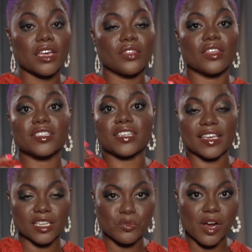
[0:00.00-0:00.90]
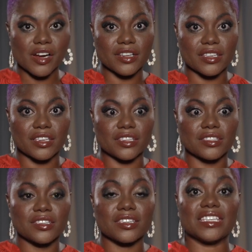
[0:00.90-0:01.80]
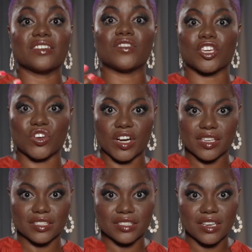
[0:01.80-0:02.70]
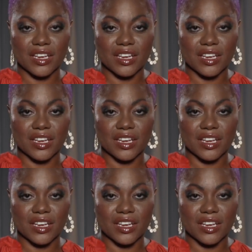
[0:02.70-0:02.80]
The second part is giving grace,